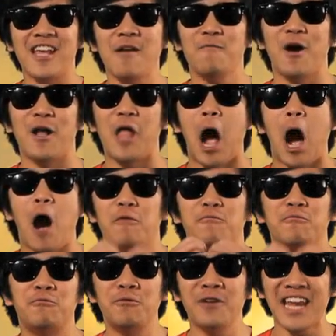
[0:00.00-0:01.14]
see what
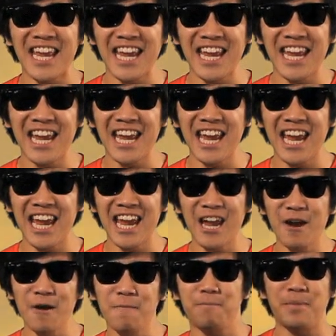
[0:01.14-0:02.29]
our
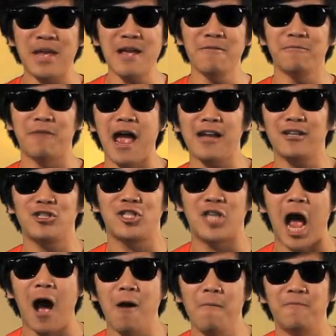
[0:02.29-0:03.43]
real Be Right
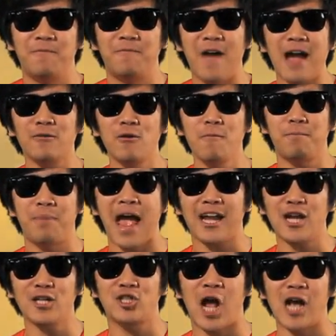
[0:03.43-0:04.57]
Chao value
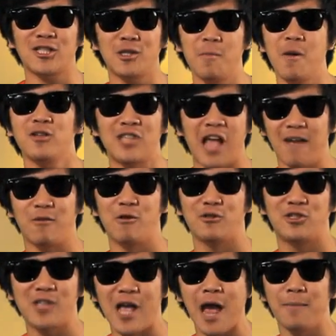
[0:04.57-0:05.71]
package customers have to
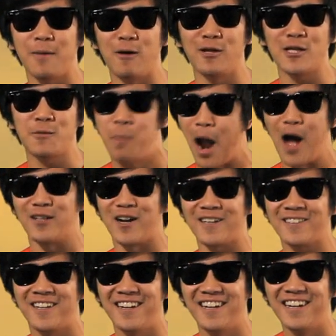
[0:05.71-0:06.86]
say about this
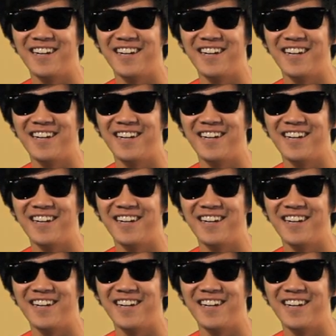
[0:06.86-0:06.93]
product.